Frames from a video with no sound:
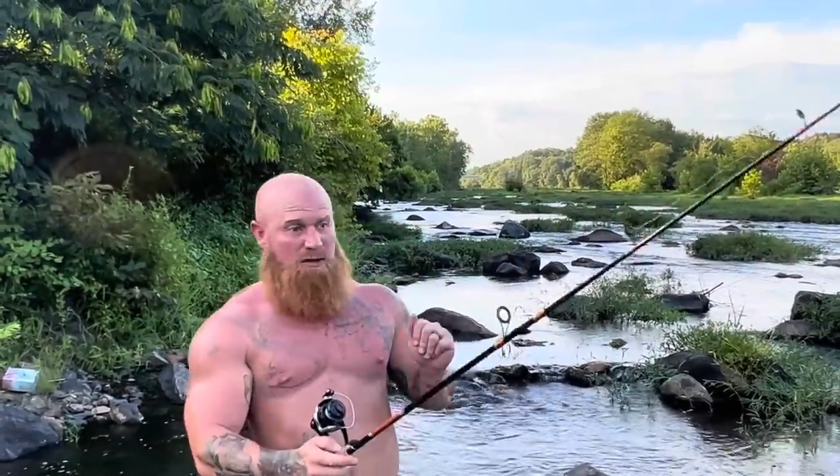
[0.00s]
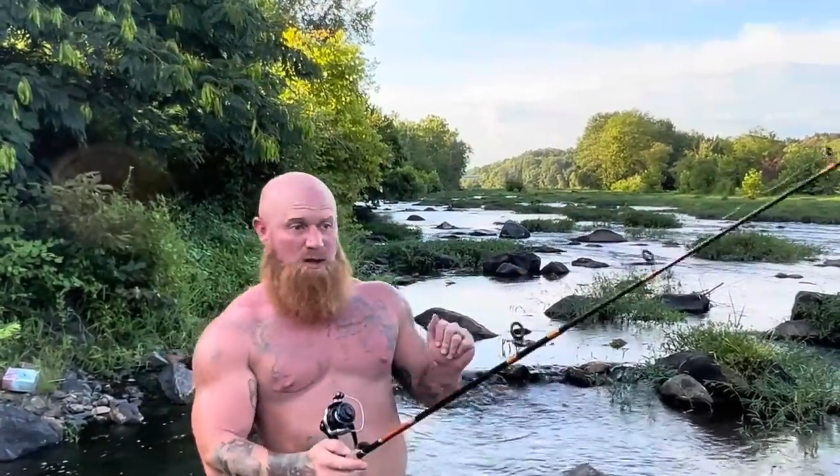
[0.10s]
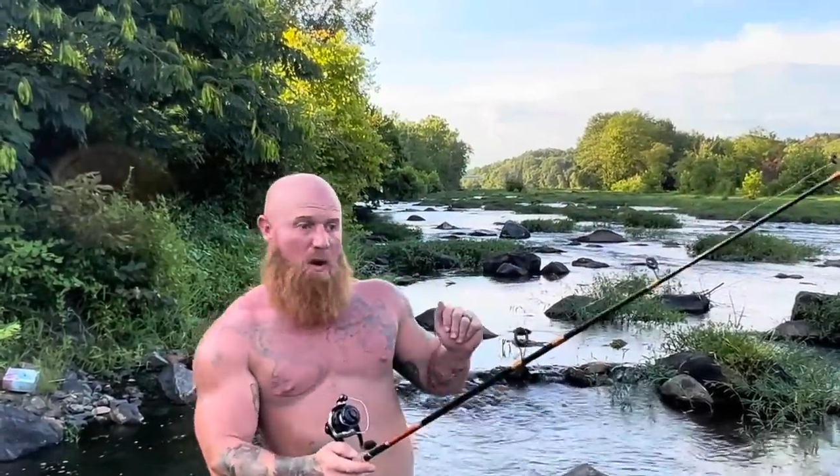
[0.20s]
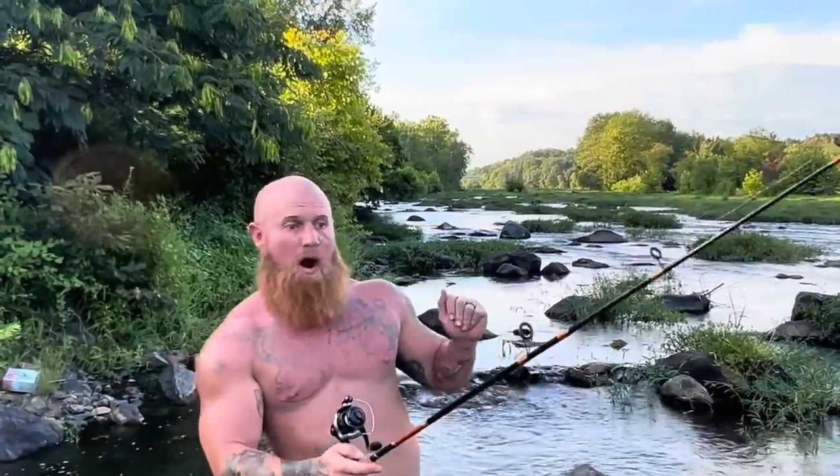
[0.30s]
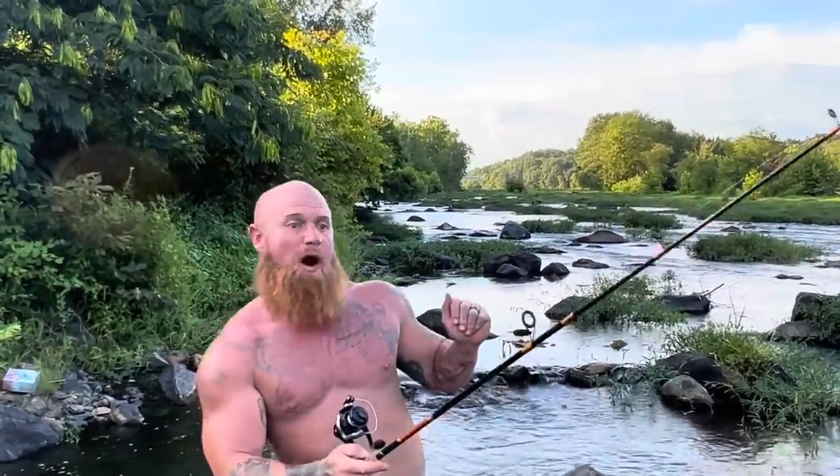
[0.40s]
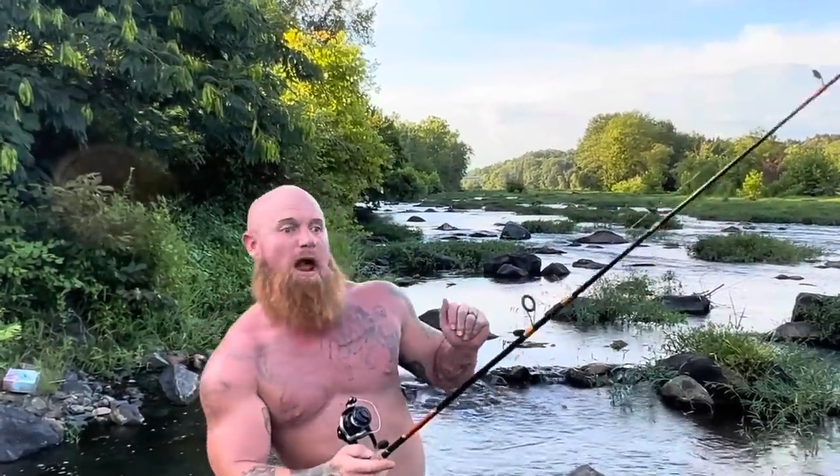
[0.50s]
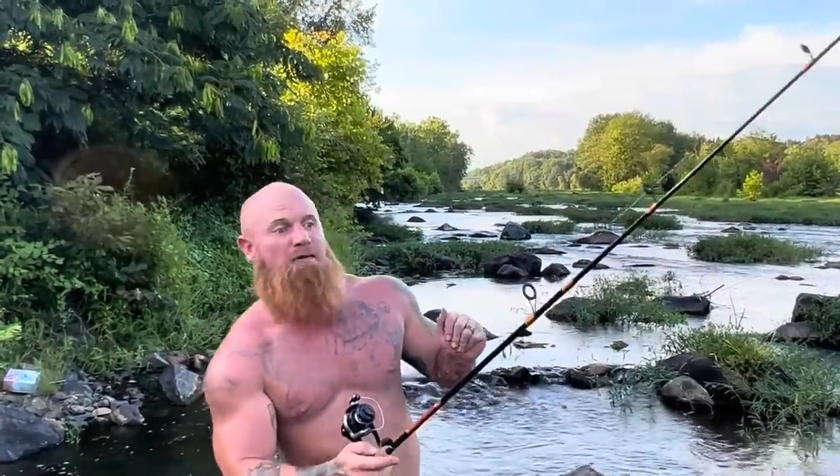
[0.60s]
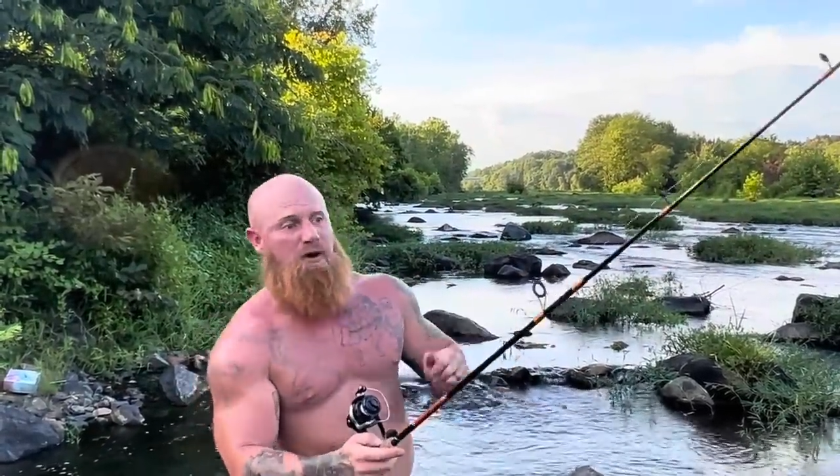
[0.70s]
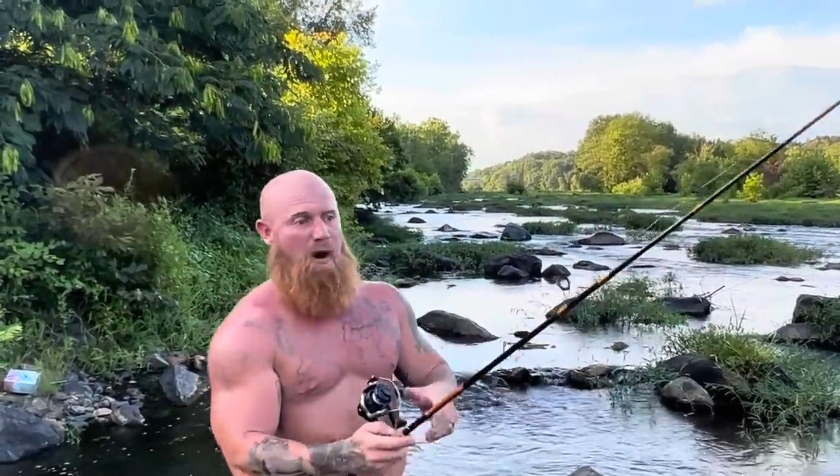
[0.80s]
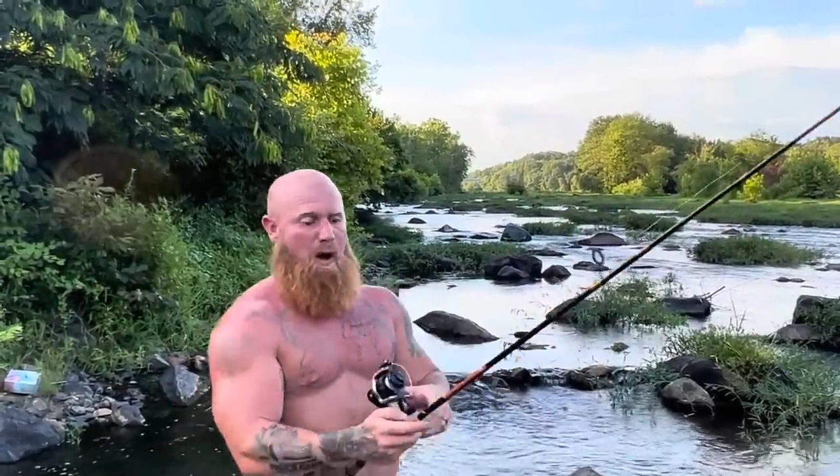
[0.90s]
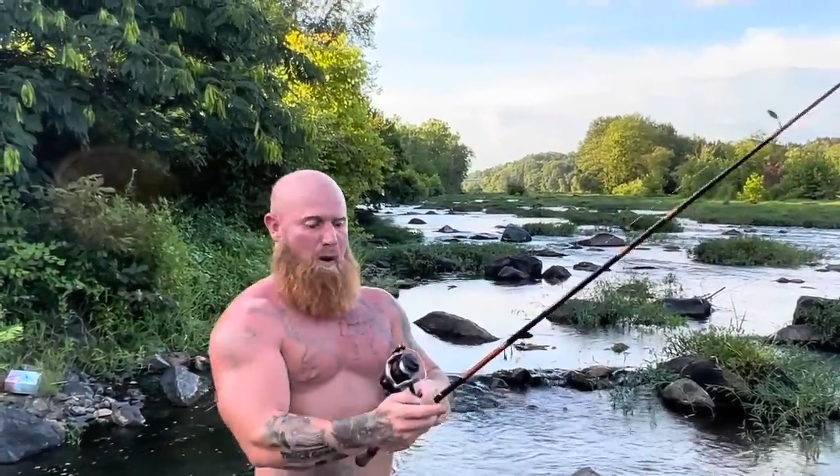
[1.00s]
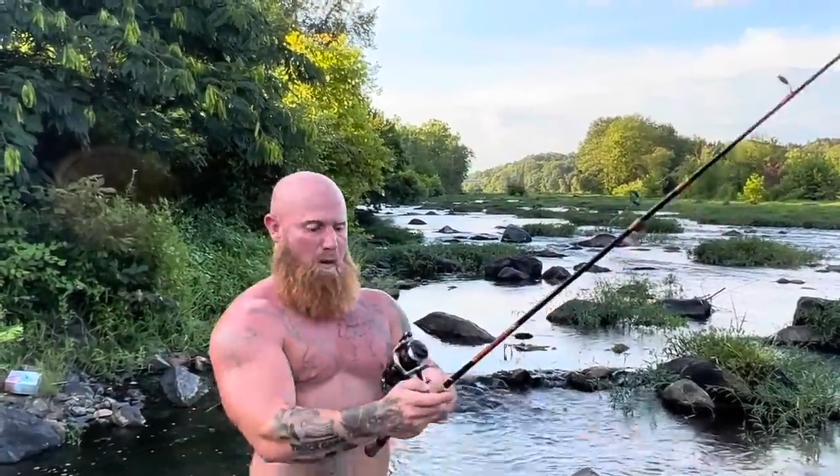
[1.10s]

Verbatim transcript: so hard after all.